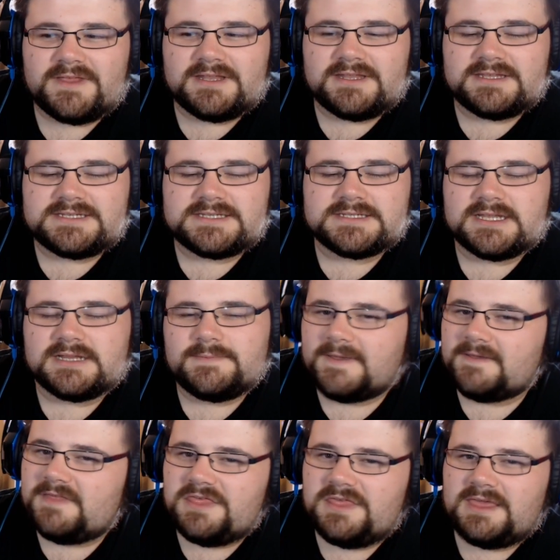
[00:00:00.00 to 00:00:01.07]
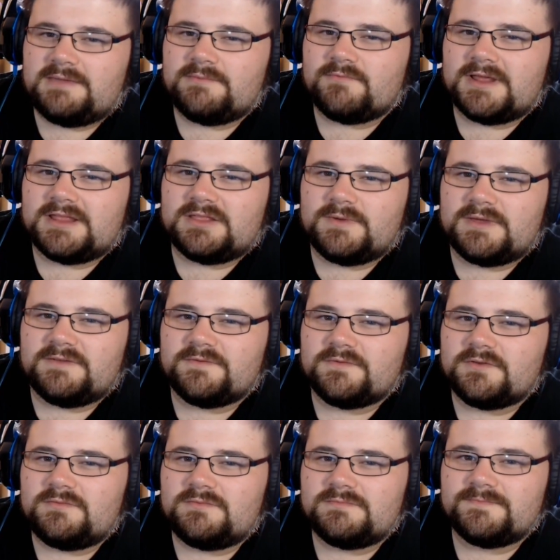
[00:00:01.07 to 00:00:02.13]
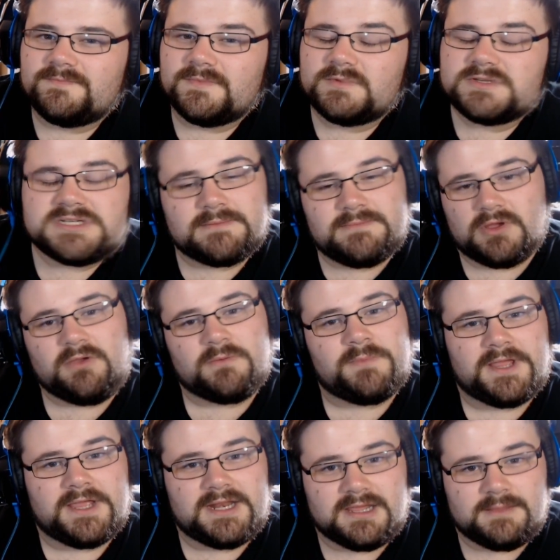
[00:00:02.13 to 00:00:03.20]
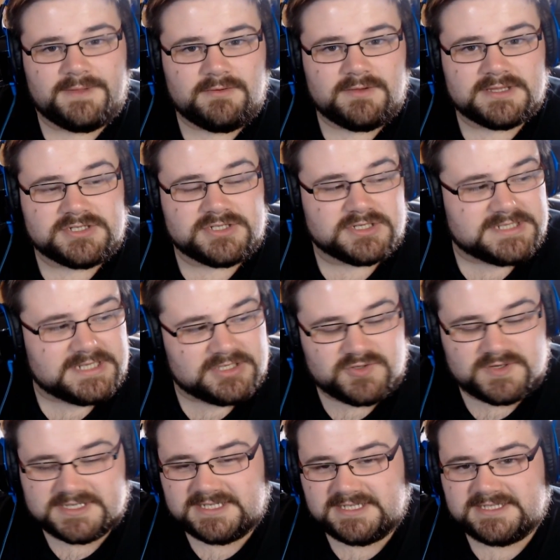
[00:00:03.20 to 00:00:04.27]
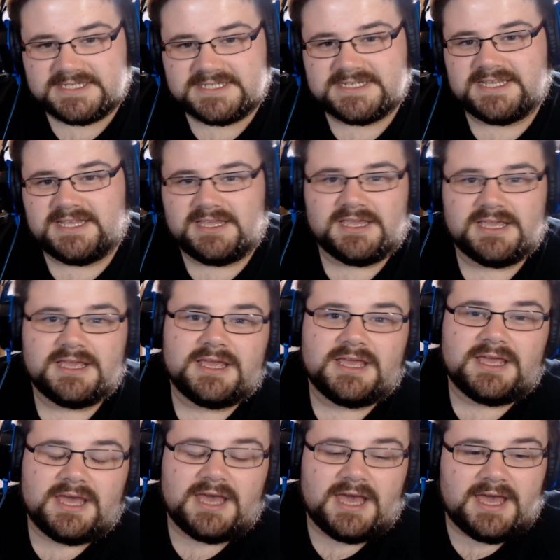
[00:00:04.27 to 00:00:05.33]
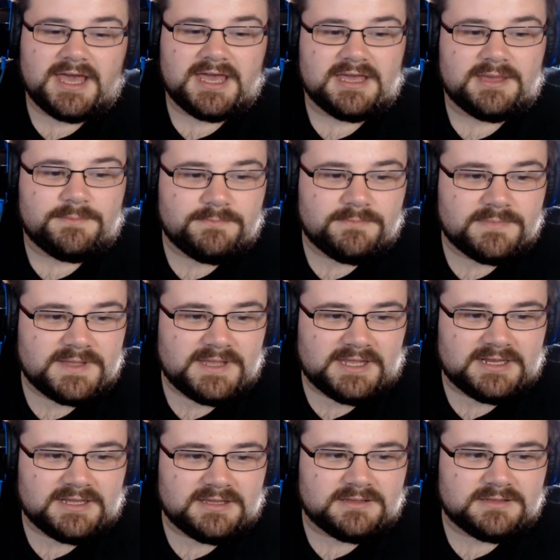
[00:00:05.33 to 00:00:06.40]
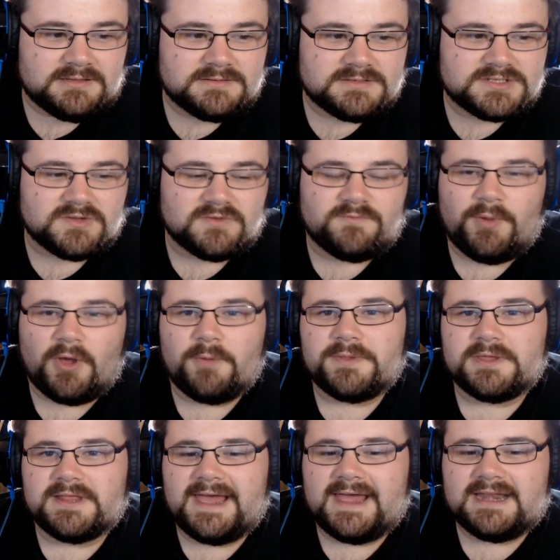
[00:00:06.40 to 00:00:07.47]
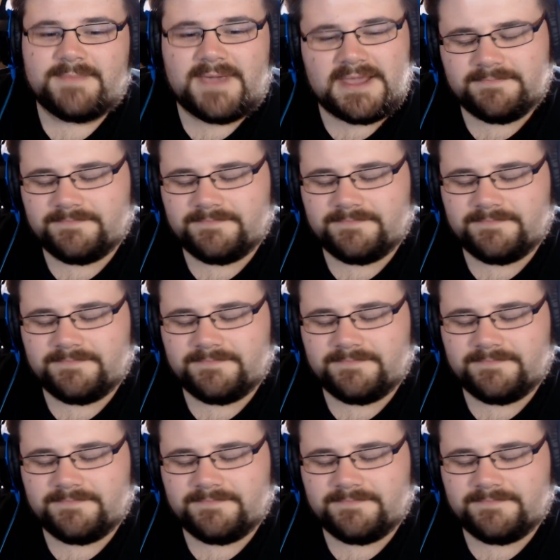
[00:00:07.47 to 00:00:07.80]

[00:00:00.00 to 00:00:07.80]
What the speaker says: this is going to be a theme right the way through, which I'm not complaining about. It's just interesting to see in a sort of popular anime.